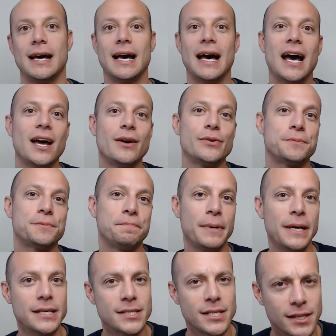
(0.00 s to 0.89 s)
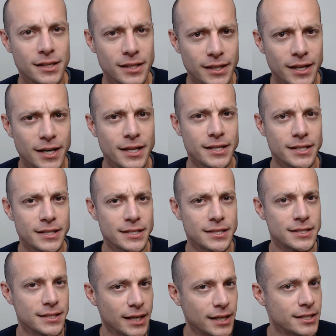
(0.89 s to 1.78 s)
I was basically on the
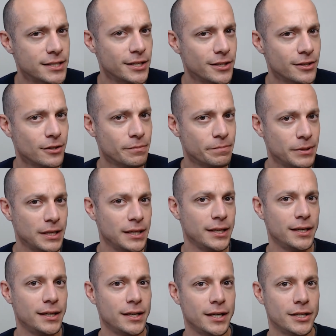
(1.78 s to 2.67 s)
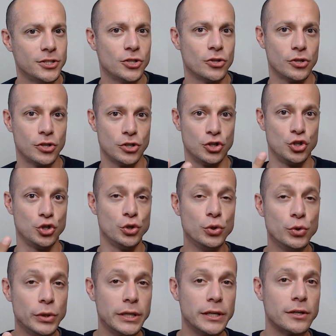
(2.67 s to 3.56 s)
6-year plan. I took
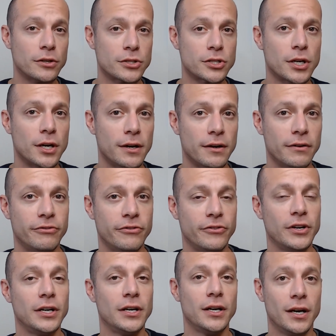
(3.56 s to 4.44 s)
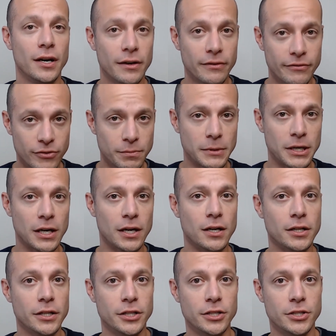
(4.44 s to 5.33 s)
2 years off from
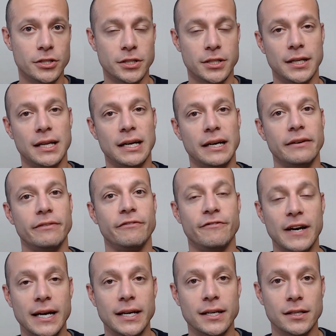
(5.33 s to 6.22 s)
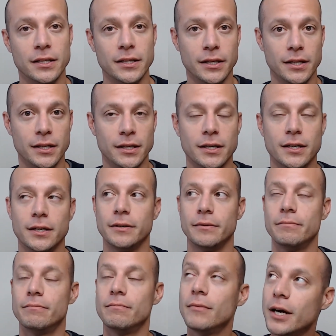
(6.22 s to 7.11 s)
college until I finally,
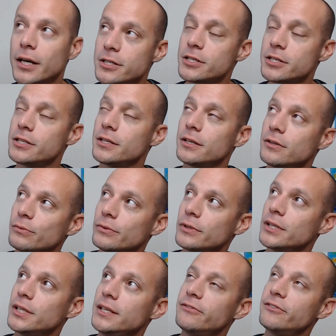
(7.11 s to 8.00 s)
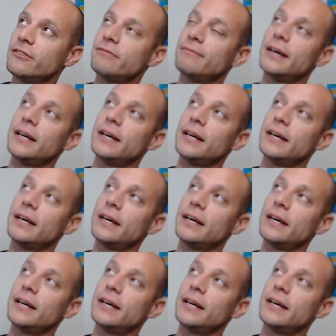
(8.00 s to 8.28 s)
much to the relief of my